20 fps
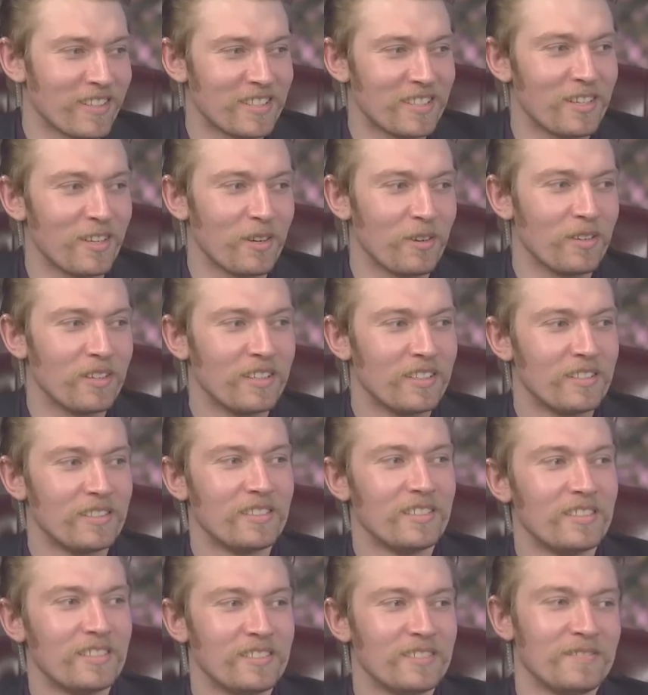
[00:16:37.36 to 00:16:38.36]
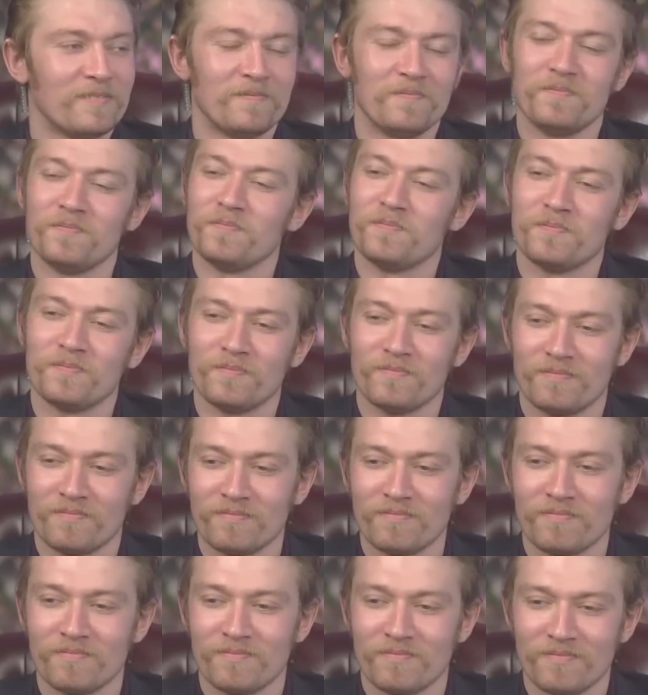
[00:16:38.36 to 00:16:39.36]

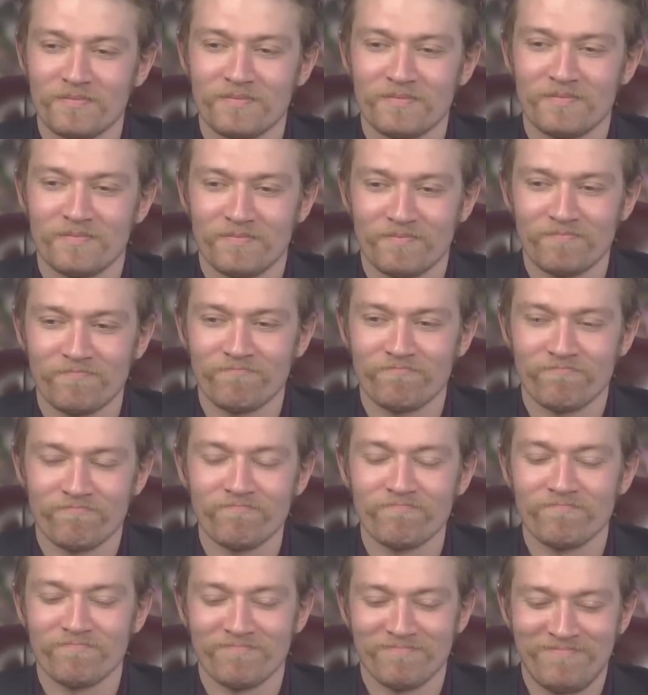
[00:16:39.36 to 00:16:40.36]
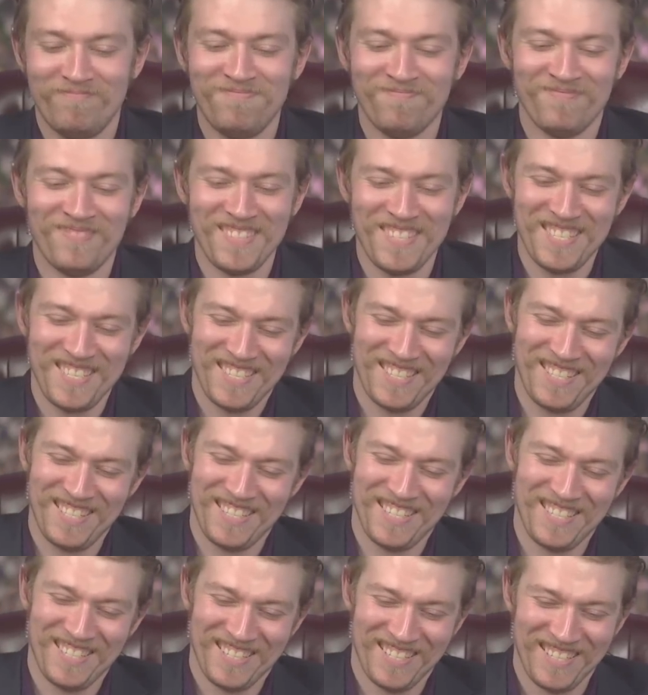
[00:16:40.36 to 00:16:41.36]

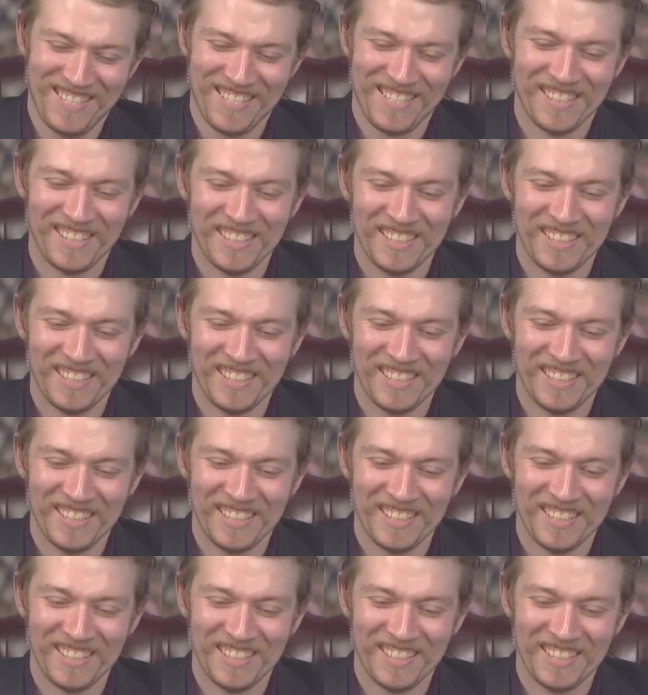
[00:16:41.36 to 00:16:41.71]
(not speaking)